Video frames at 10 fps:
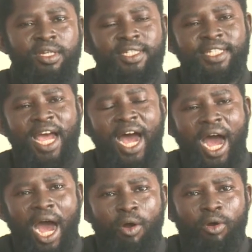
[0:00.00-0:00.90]
Their
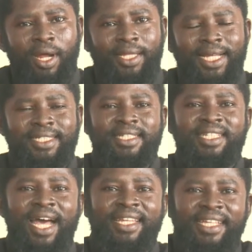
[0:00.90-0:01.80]
aura, that is
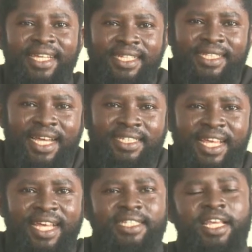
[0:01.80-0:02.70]
their nakedness,
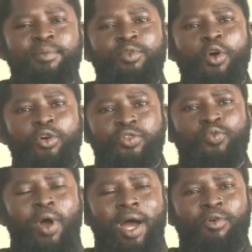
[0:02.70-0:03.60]
except those
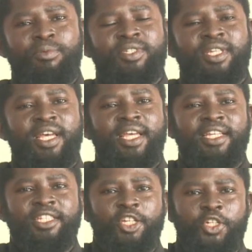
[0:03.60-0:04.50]
one, we say,
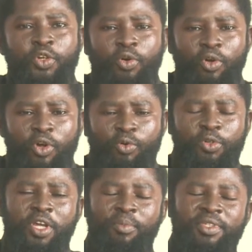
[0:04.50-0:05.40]
they show.
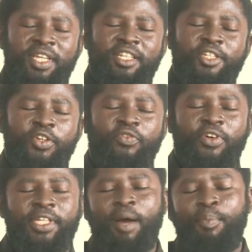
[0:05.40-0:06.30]
Which one be say they show
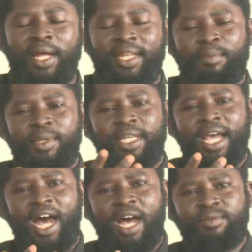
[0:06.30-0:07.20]
for their partner? Be the
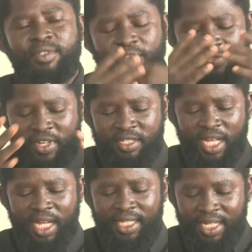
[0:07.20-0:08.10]
arms, the face,
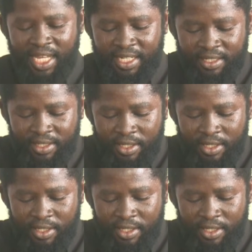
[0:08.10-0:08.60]
and the leg.